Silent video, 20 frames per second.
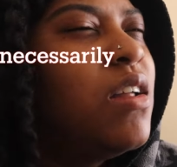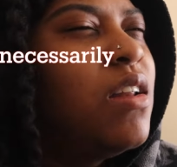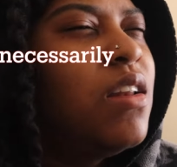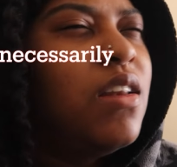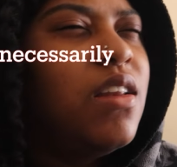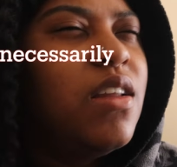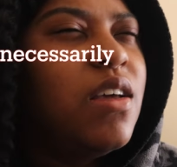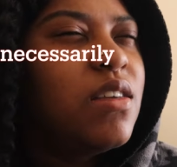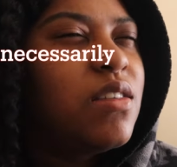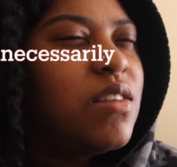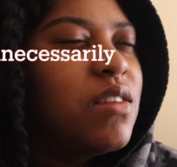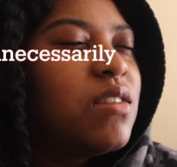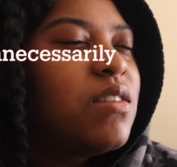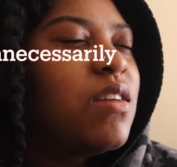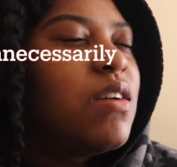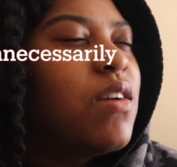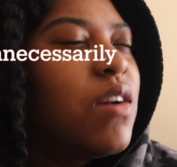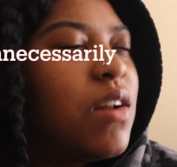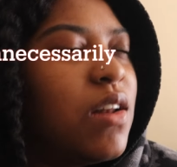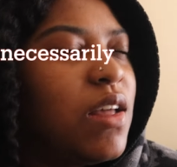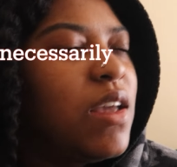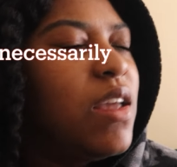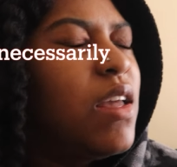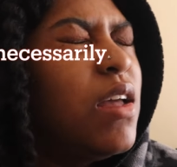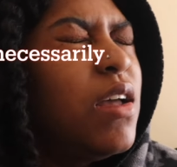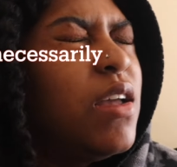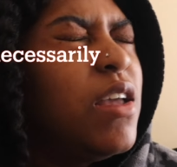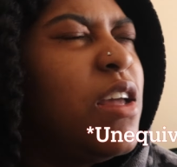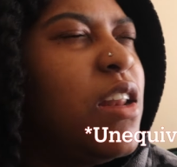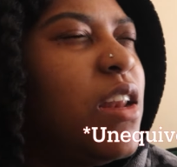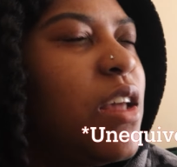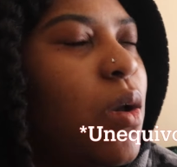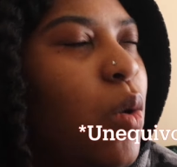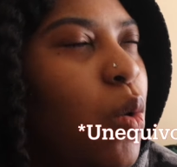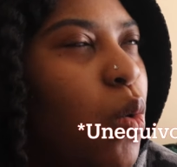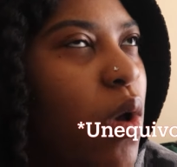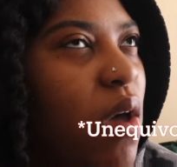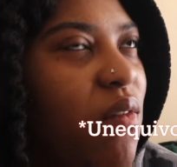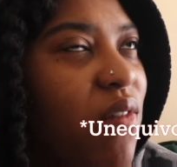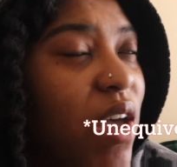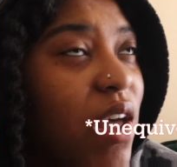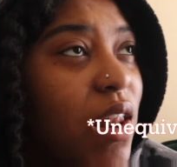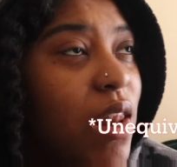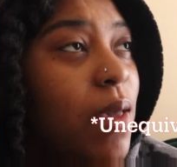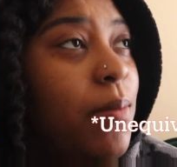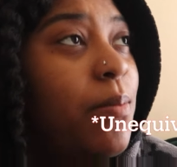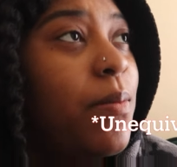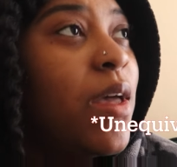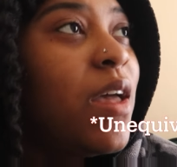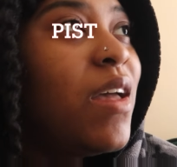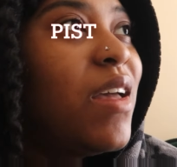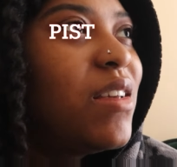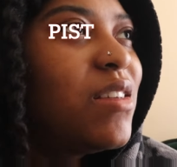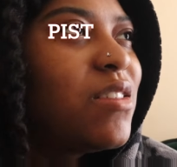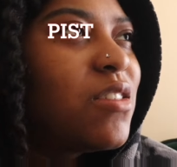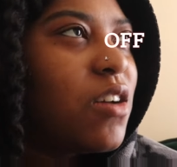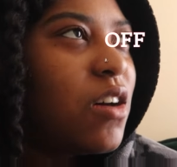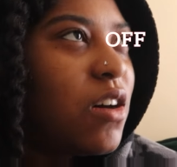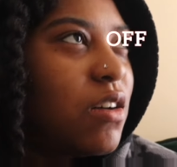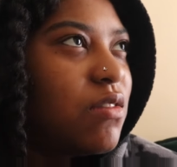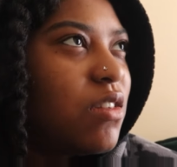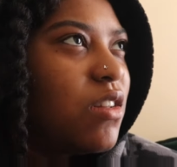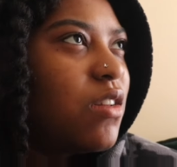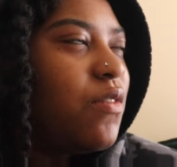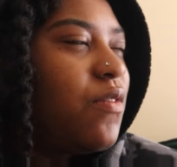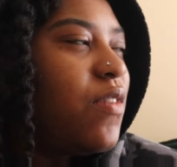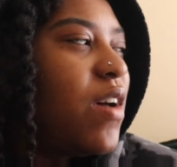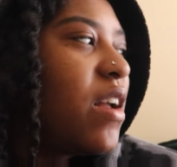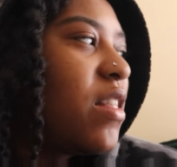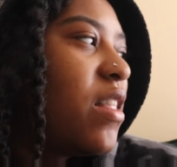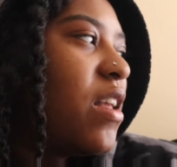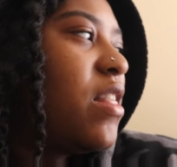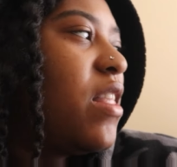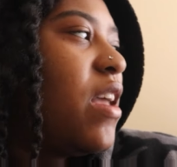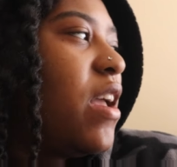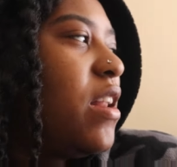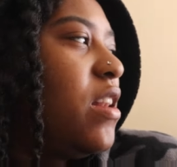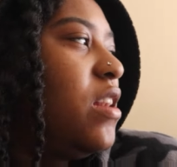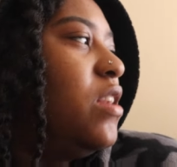unnecessarily, unequivocally pissed off to the fact that they